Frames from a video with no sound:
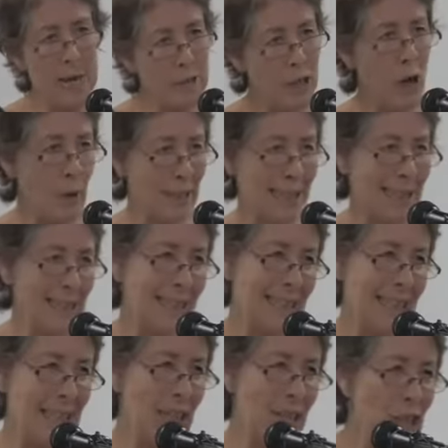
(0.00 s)
Even though it's
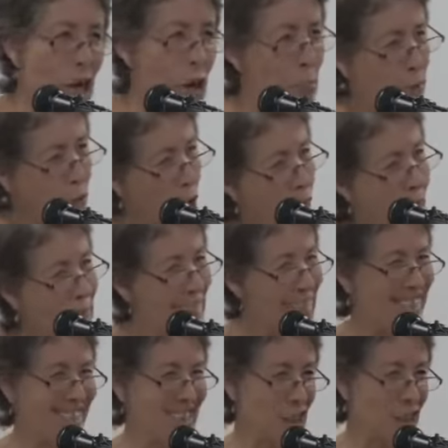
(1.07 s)
considered
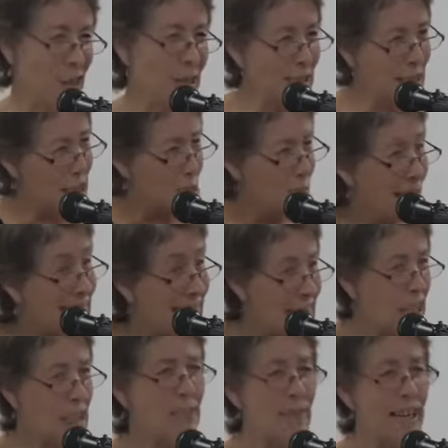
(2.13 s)
private, you know, it's the
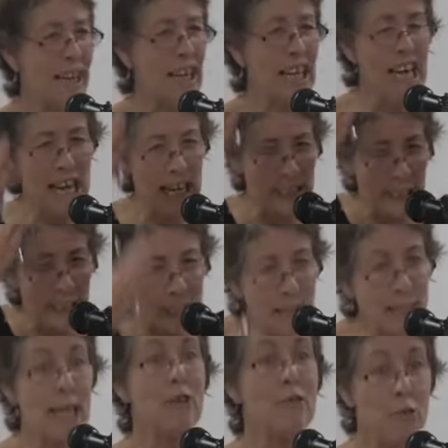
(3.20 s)
domestic sphere, it's the
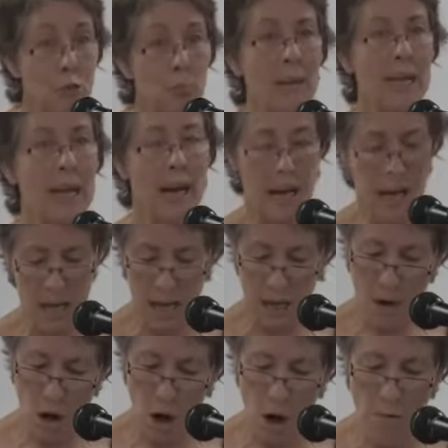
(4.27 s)
central pillar
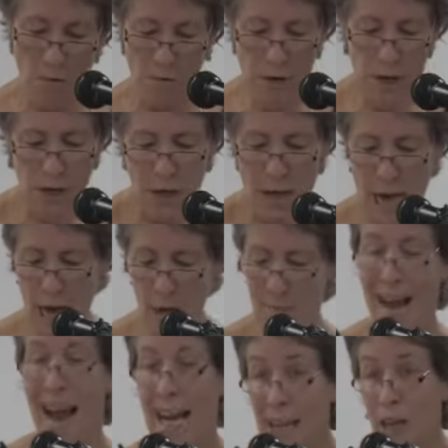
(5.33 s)
of
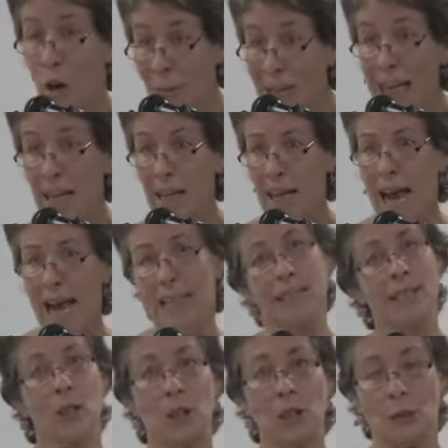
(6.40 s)
economic and
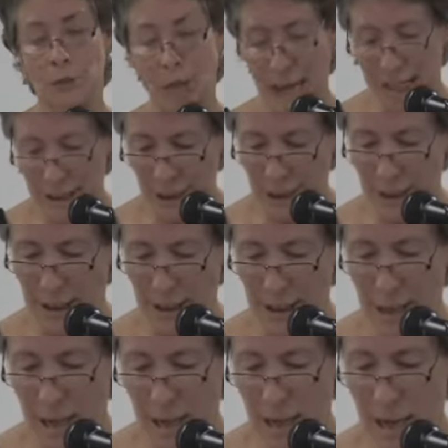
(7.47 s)
social
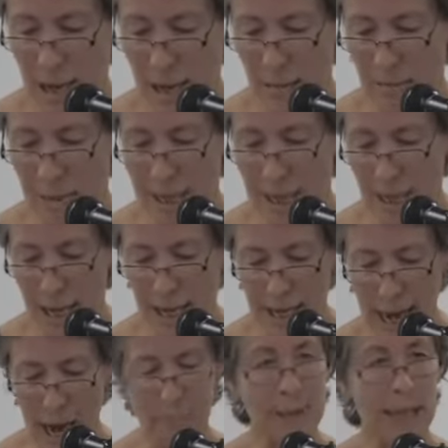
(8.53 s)
relations in
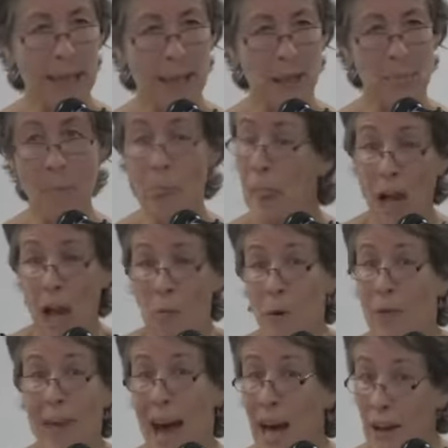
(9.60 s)
capitalism.
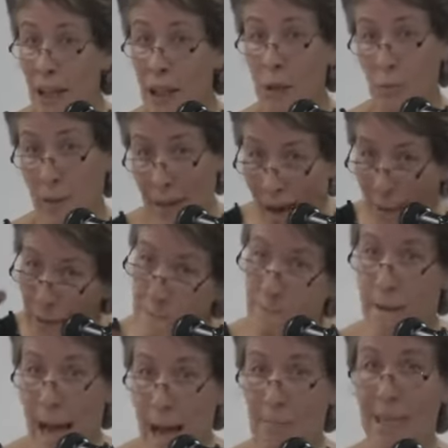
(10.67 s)
Without it, without the
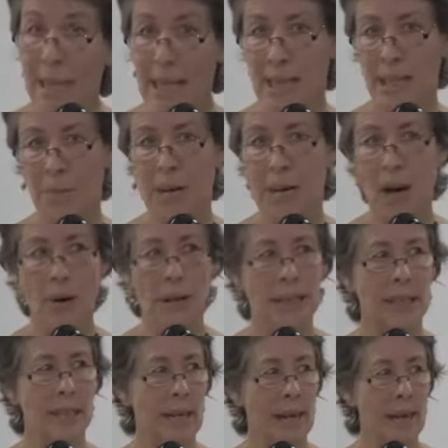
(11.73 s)
family as we know it
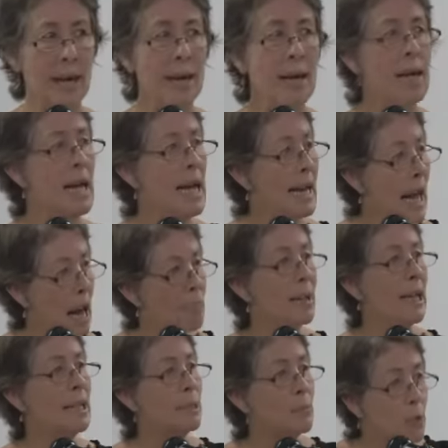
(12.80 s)
today,
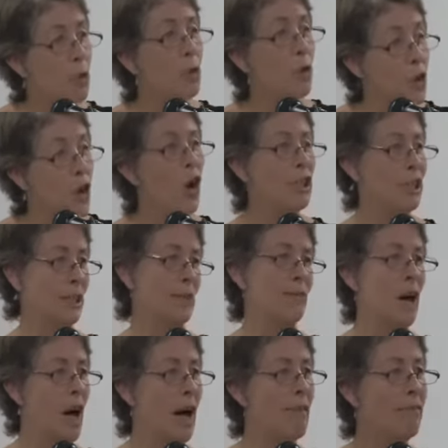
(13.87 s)
capitalism could not
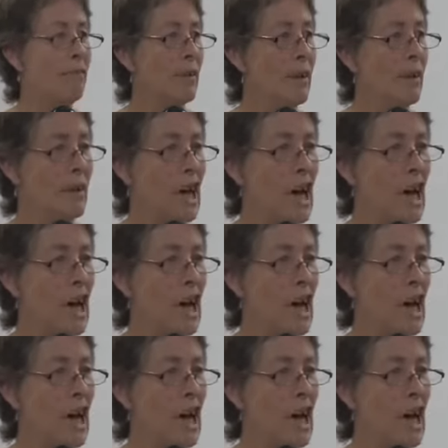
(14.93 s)
survive.